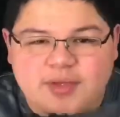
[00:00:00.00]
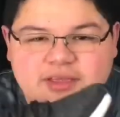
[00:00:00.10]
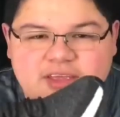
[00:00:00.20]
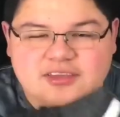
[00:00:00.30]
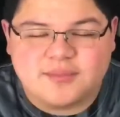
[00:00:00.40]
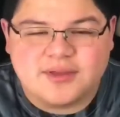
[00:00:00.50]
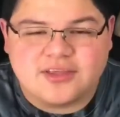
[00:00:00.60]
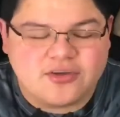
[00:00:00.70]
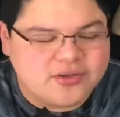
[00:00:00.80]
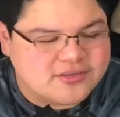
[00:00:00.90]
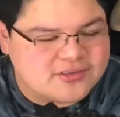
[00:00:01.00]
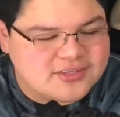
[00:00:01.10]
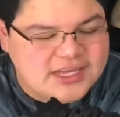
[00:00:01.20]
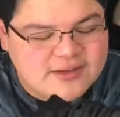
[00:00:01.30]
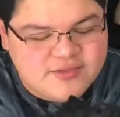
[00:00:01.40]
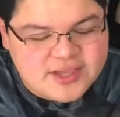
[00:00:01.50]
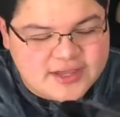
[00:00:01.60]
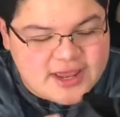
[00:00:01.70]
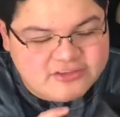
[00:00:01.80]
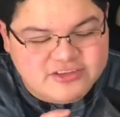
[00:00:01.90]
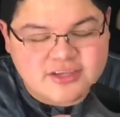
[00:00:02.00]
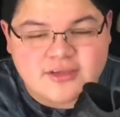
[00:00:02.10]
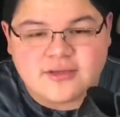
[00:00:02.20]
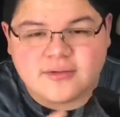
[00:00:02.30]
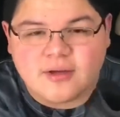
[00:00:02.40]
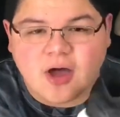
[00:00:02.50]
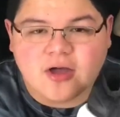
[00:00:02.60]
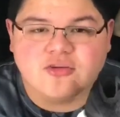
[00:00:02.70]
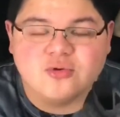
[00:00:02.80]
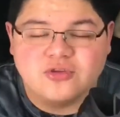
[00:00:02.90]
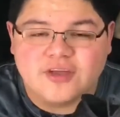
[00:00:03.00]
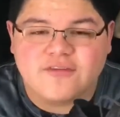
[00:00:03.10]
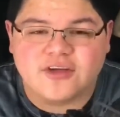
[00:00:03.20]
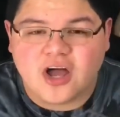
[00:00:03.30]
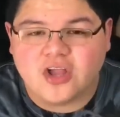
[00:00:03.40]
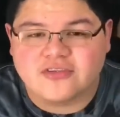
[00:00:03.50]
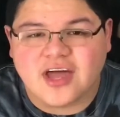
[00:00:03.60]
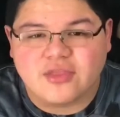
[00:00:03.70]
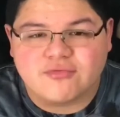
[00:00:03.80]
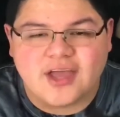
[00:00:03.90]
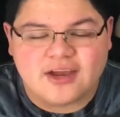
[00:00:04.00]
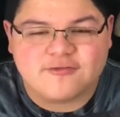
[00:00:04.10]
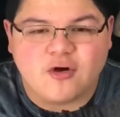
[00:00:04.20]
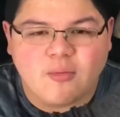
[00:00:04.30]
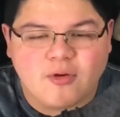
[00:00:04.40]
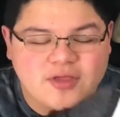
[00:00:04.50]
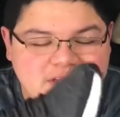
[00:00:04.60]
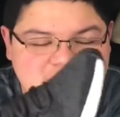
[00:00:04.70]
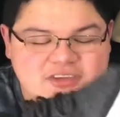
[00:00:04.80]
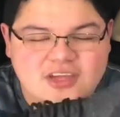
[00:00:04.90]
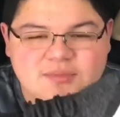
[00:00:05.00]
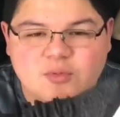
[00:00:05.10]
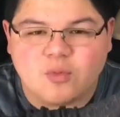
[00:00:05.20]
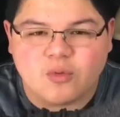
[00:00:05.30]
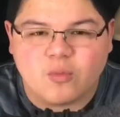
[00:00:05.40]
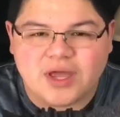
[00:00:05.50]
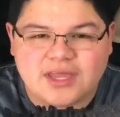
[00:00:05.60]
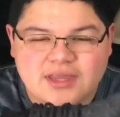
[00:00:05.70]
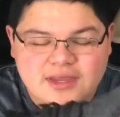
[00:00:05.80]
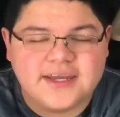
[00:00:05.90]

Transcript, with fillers: Be It's going to be curious to see if they can actually uh, do different colors on the React foam or it's just going to be one white.